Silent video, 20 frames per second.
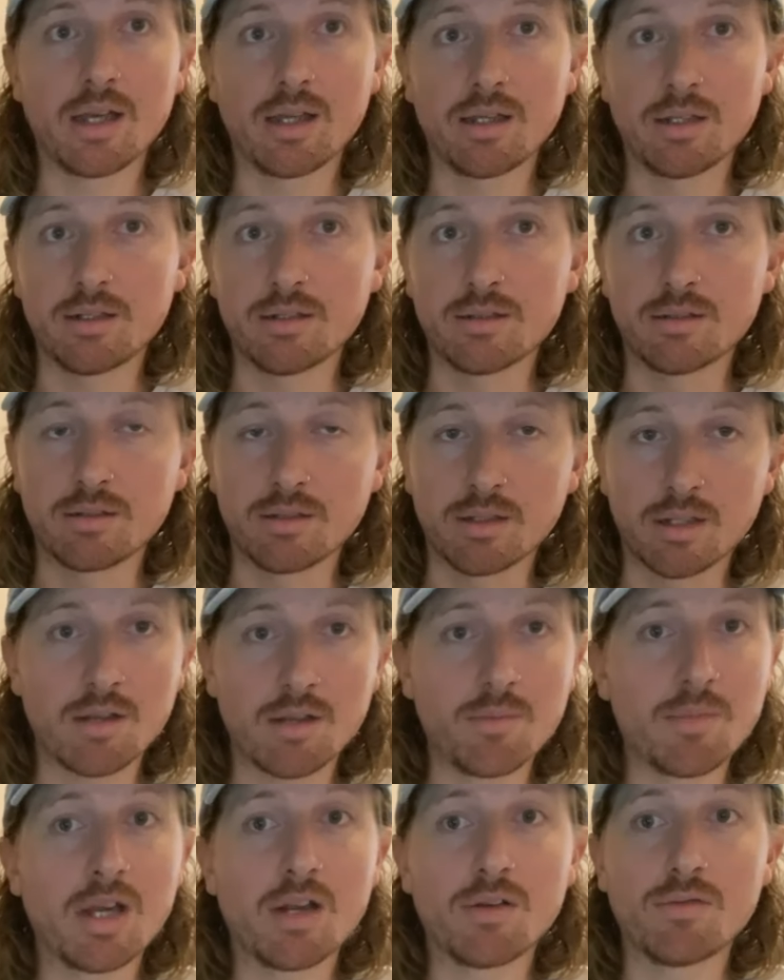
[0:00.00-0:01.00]
and the
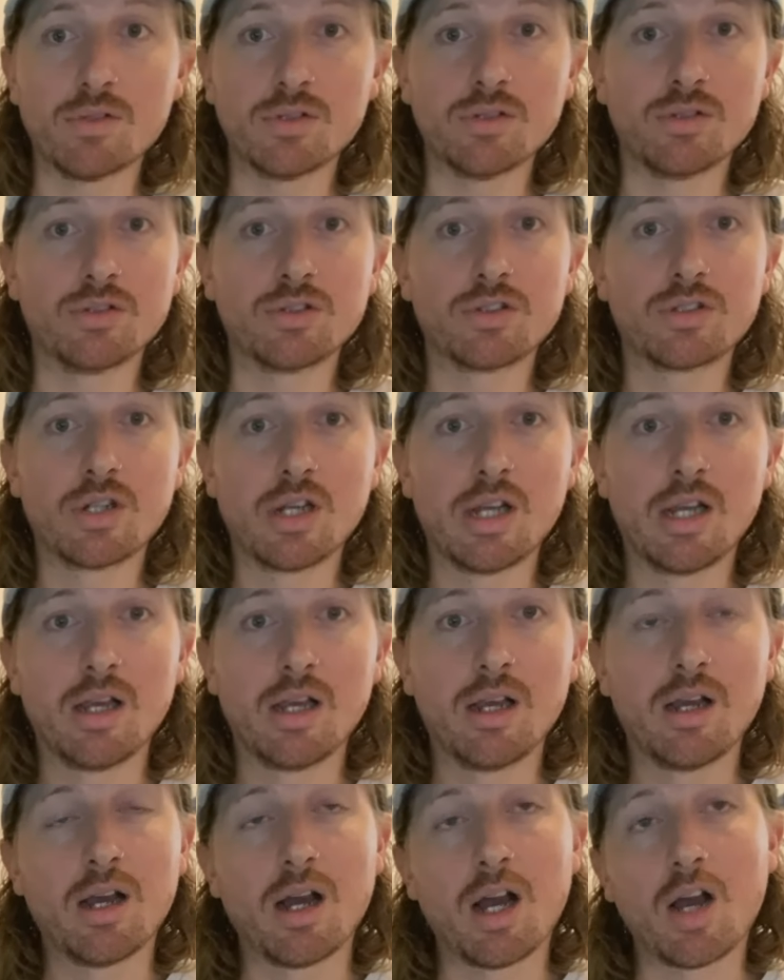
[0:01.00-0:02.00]
Khmer Rouge.
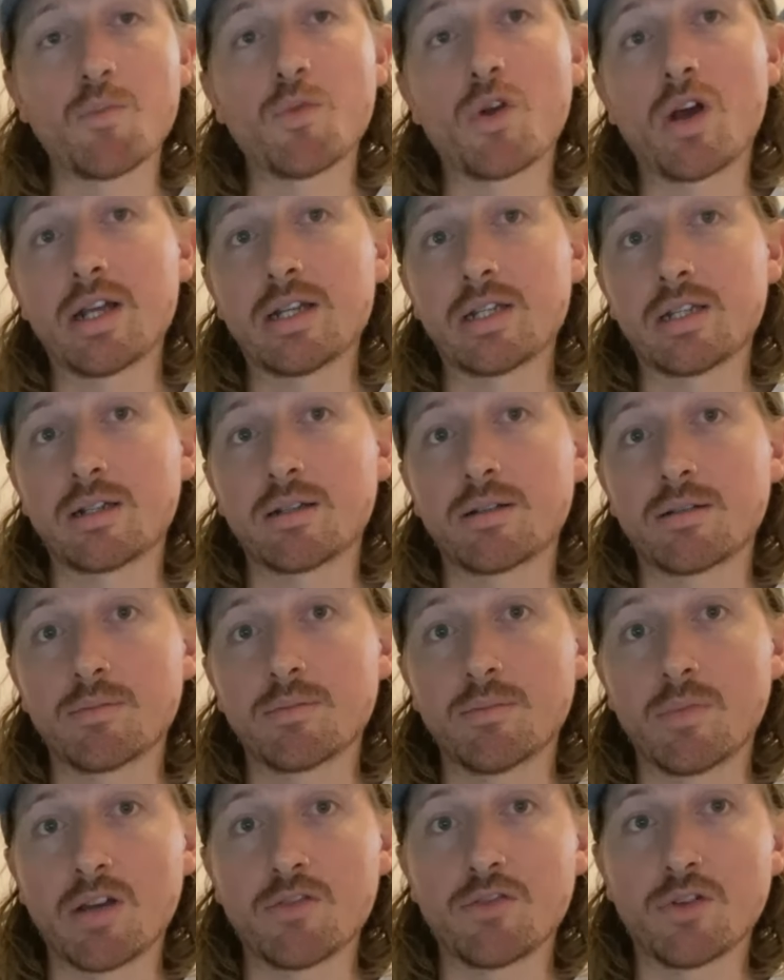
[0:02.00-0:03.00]
I'm writing
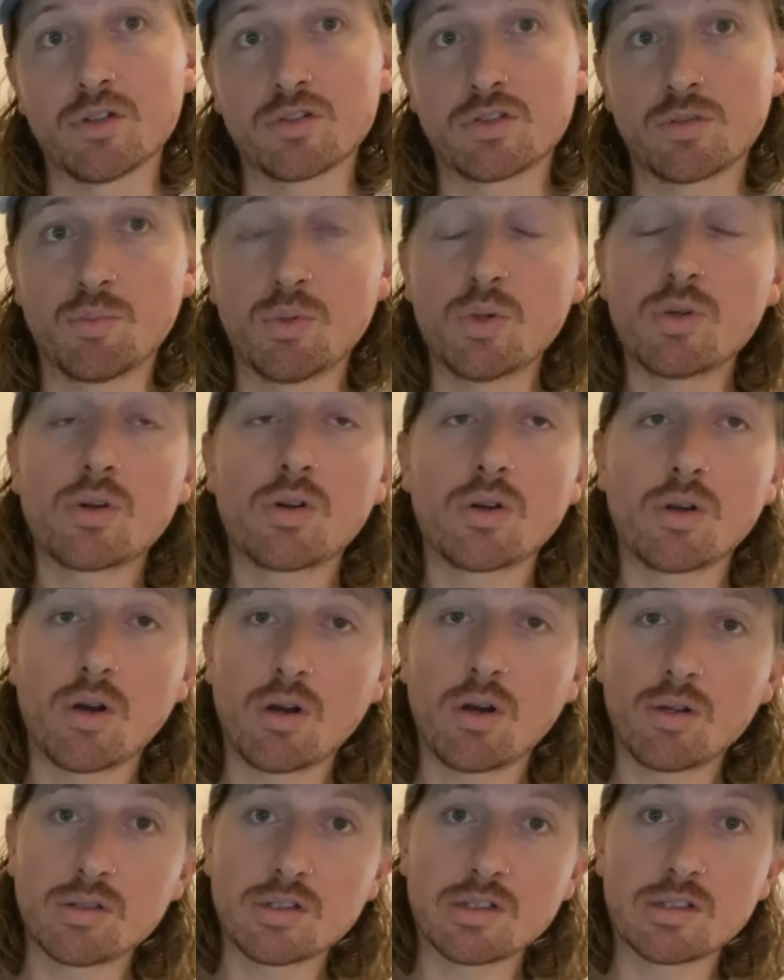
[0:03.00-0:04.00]
my first book
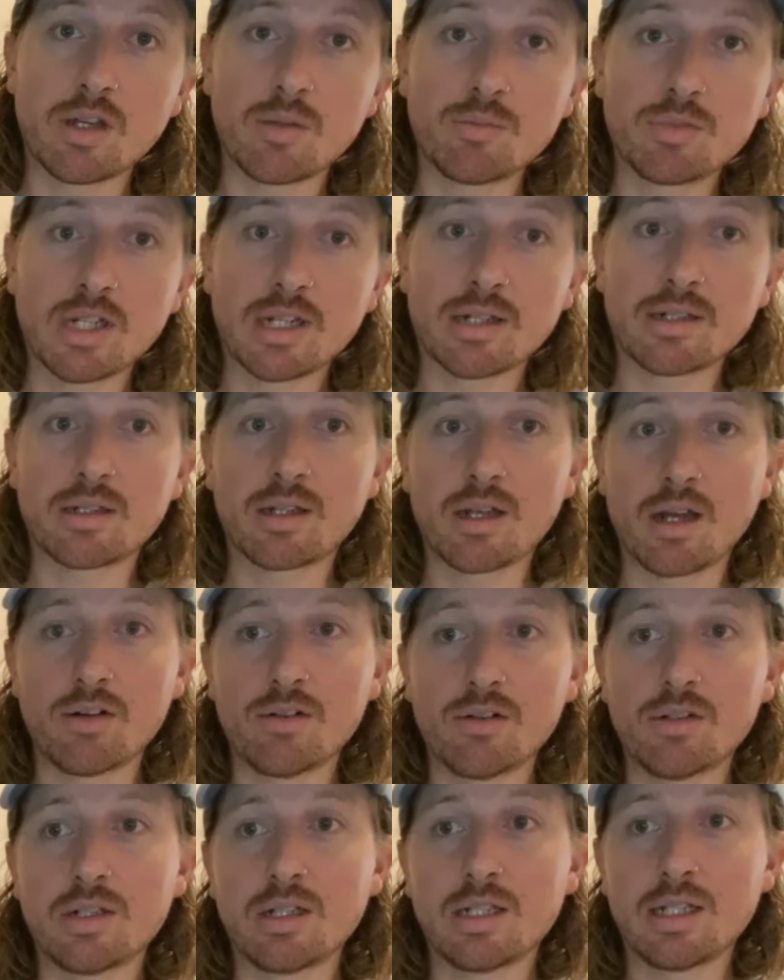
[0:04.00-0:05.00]
on the subject
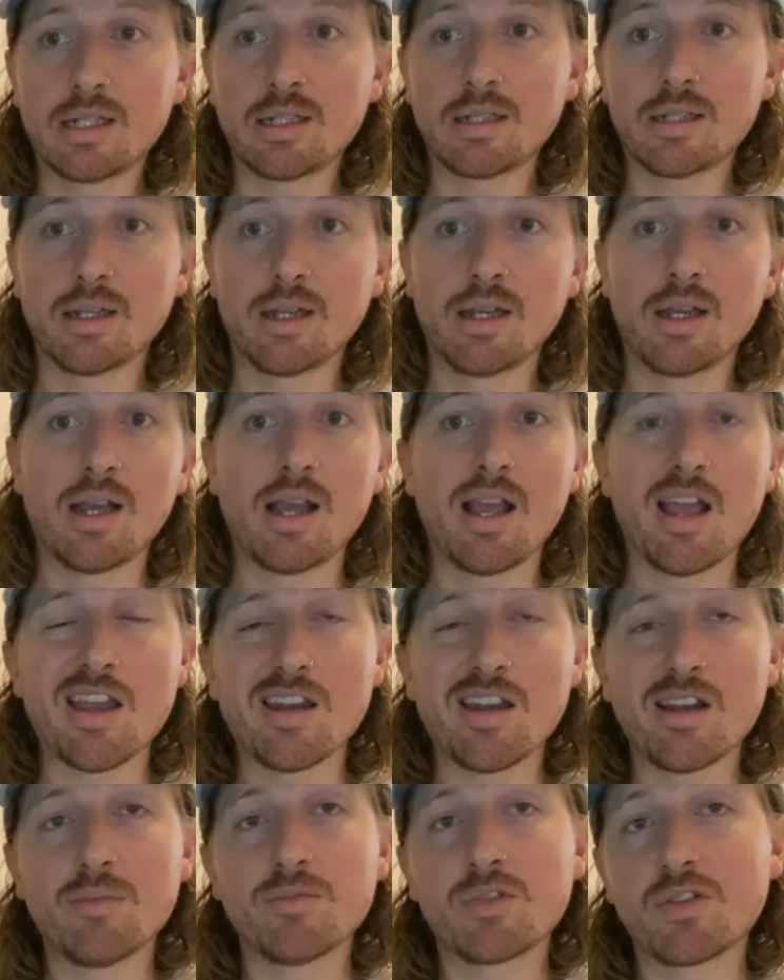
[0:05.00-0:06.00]
currently,
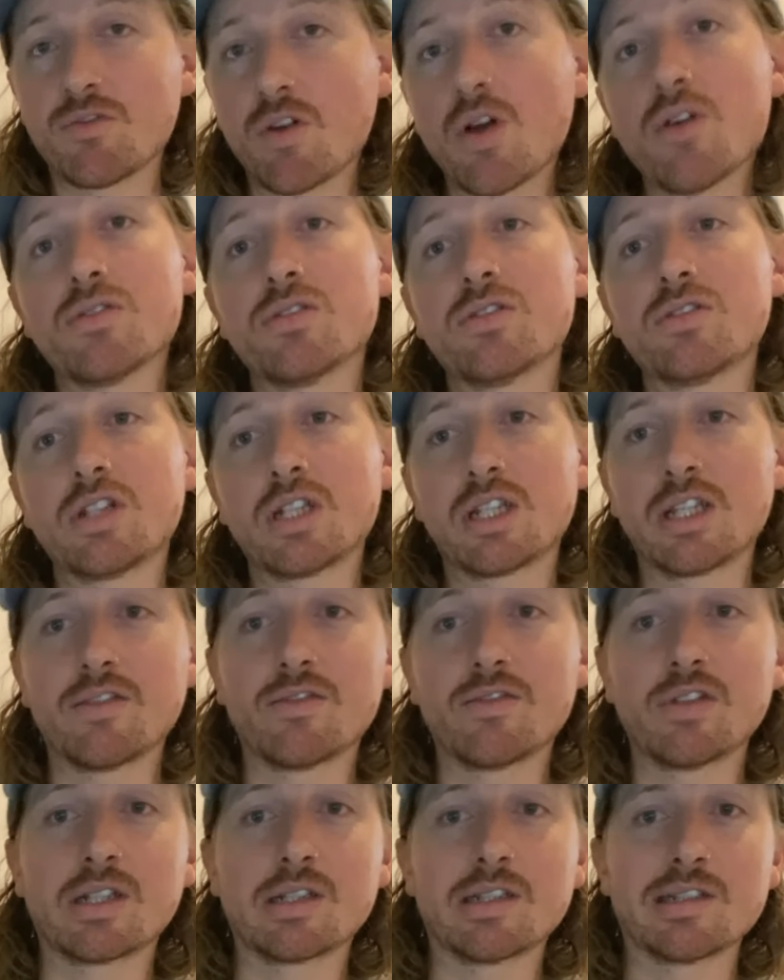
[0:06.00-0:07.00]
and I'm devoted to
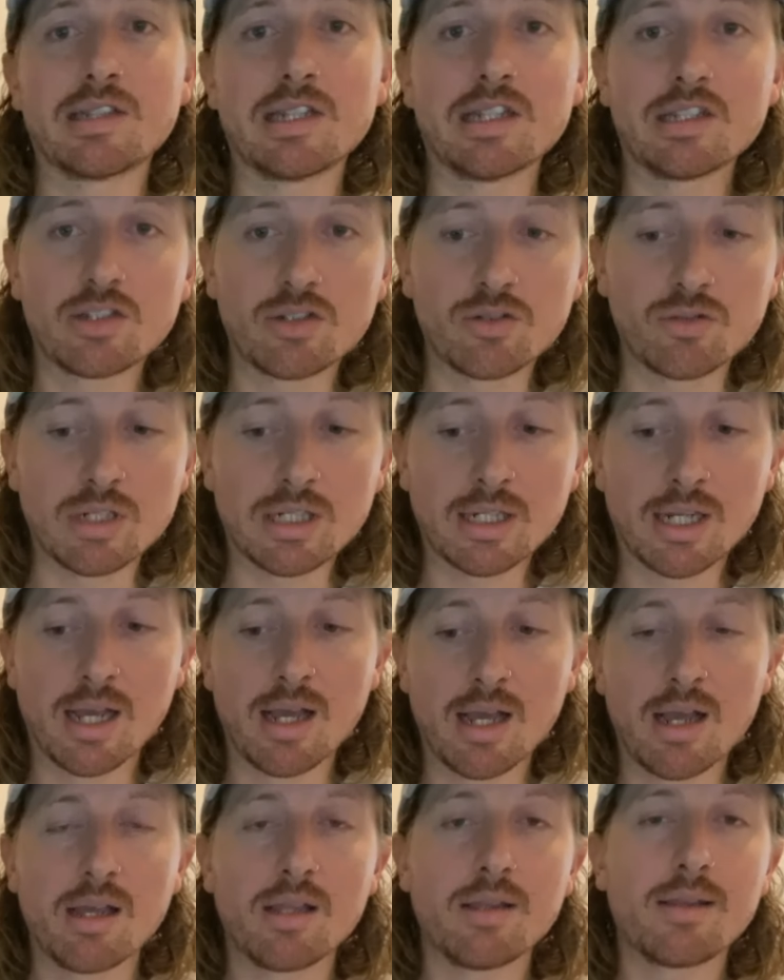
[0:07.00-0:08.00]
giving this history
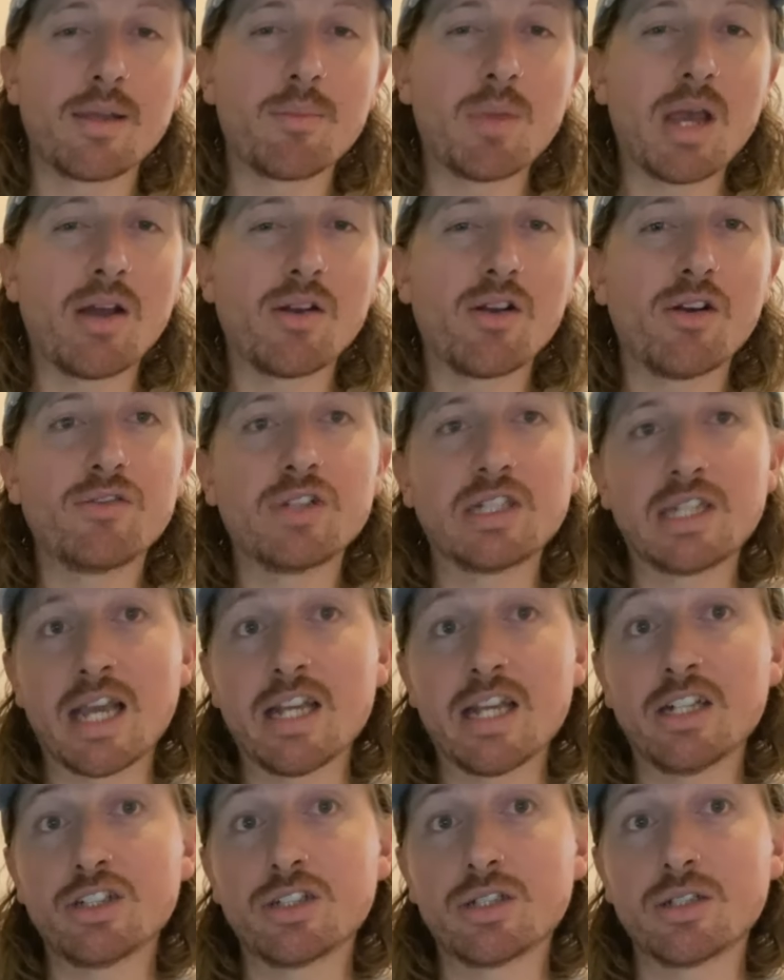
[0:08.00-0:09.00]
the amount of
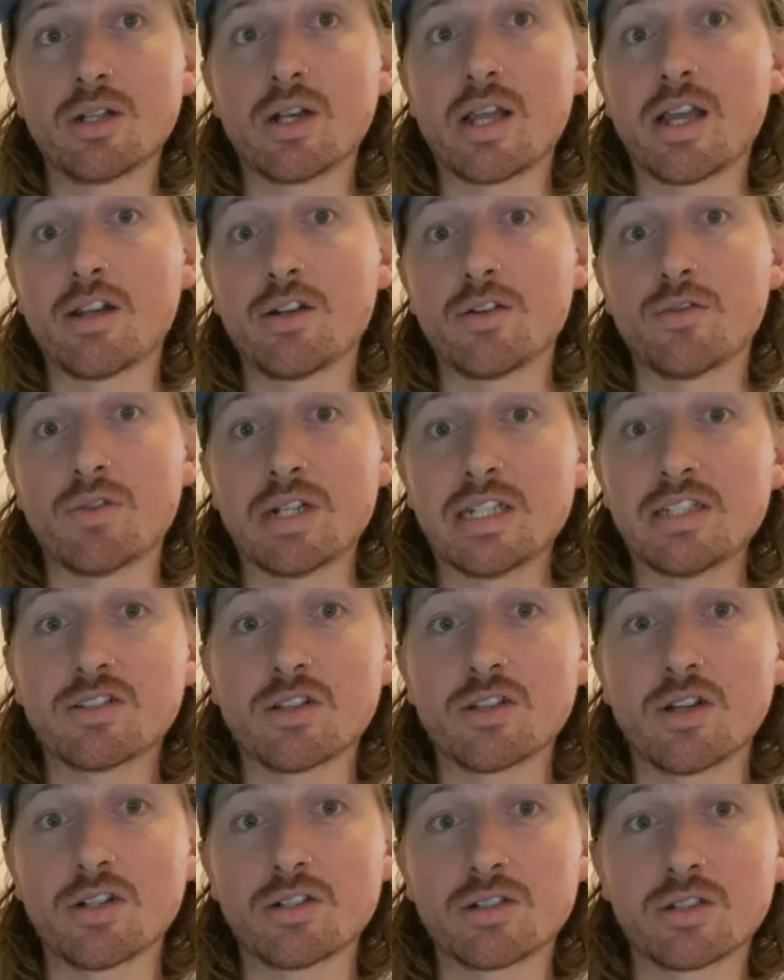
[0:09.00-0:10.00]
attention and
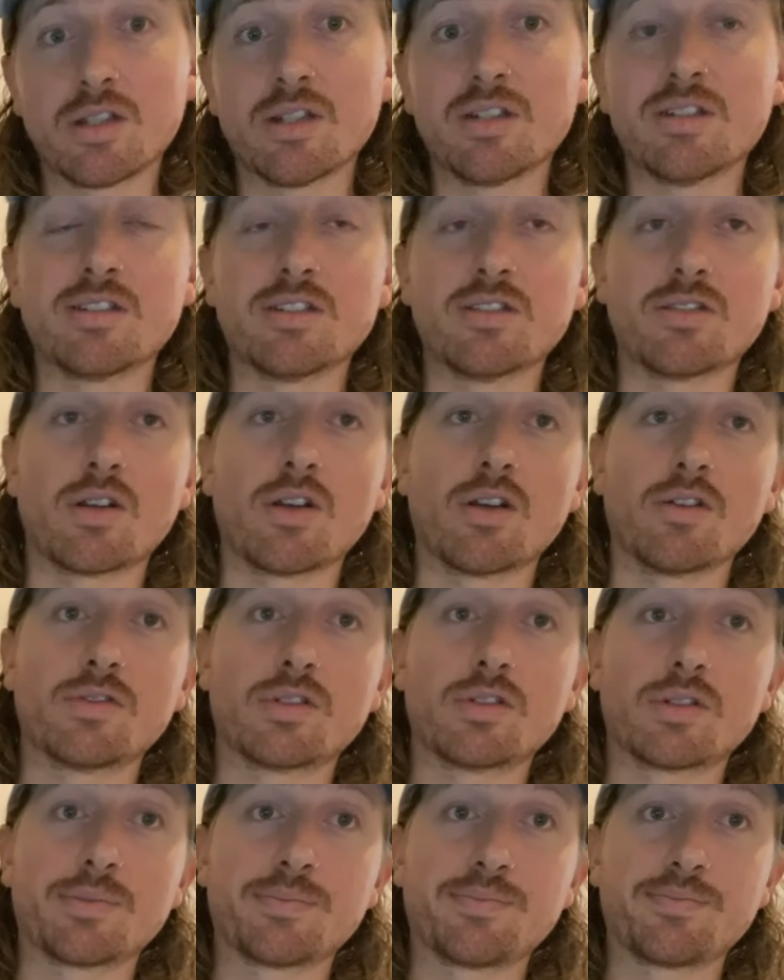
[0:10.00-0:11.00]
research that it
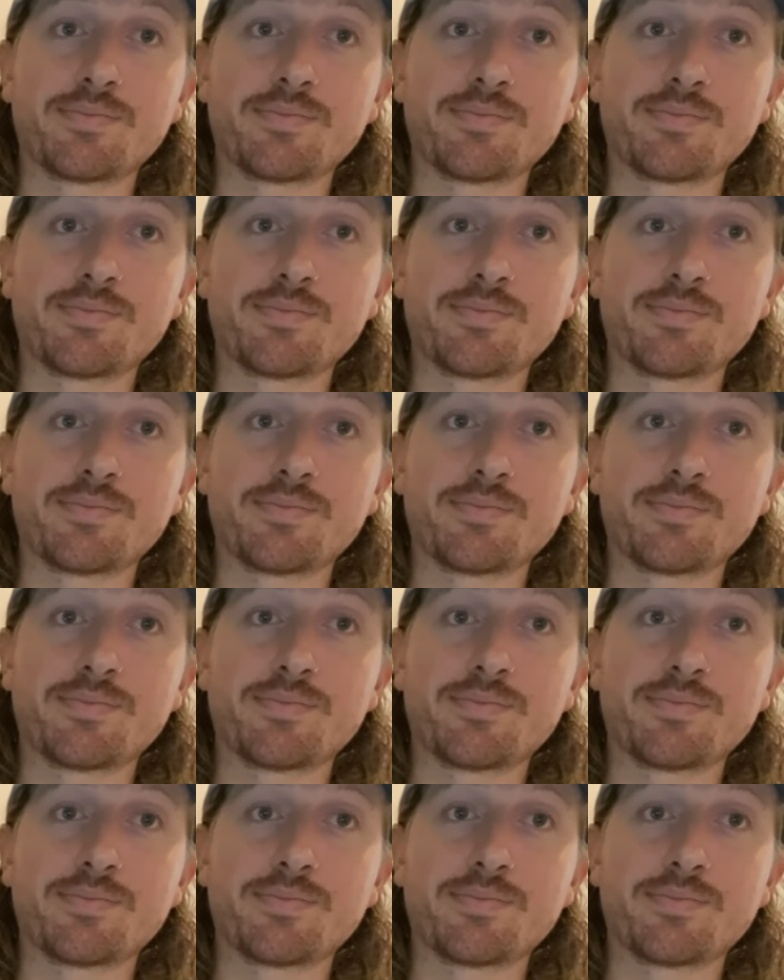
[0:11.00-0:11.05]
deserves.